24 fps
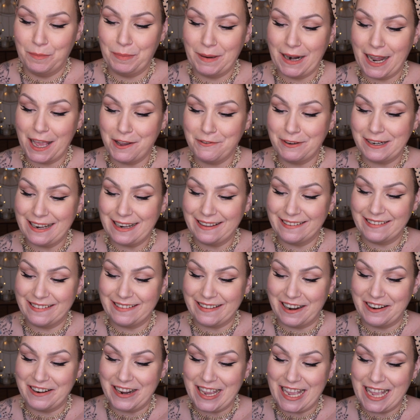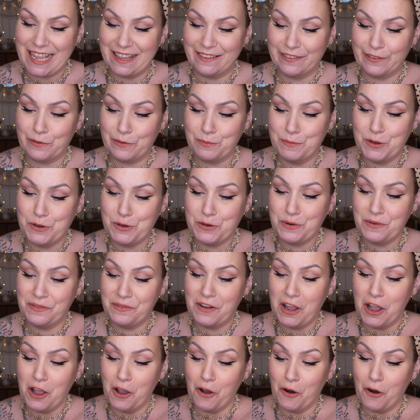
Apply when necessary, smooth